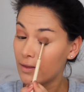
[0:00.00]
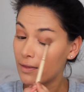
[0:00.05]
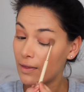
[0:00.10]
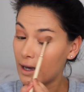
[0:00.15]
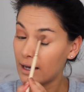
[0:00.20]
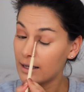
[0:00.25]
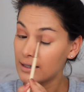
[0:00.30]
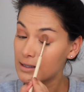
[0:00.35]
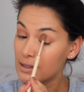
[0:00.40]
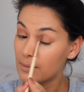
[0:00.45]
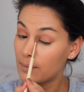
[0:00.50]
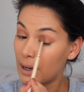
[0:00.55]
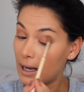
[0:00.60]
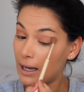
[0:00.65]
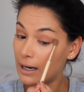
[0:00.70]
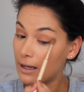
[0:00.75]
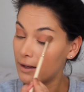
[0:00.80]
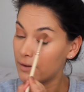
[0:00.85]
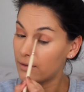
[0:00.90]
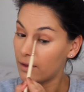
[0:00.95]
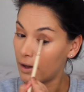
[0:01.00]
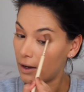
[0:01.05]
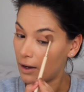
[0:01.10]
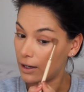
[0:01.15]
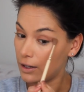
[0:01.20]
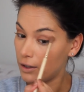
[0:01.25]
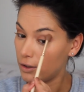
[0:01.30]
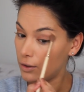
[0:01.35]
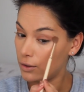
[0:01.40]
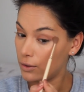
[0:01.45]
that is a palette that
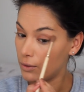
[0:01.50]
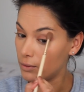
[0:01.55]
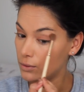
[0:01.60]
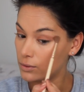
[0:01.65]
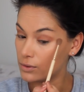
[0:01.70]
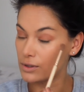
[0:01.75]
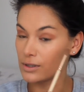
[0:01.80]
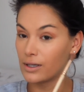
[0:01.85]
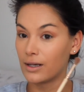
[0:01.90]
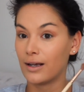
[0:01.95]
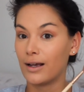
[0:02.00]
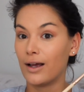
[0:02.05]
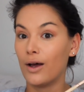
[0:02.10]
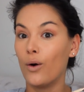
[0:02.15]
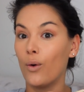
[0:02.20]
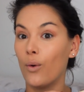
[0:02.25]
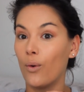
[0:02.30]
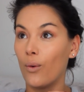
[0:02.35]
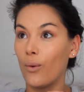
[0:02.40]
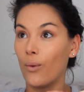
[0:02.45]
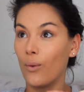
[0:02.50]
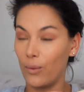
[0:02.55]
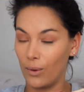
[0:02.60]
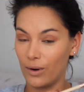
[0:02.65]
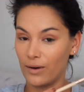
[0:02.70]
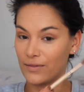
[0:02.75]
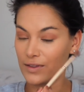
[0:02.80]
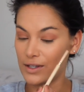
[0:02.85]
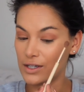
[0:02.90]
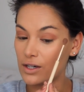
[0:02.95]
I use
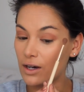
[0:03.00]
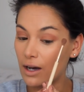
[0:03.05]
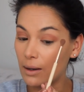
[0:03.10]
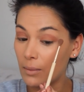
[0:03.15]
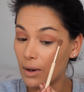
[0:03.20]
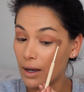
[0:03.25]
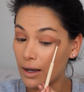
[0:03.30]
all of the time.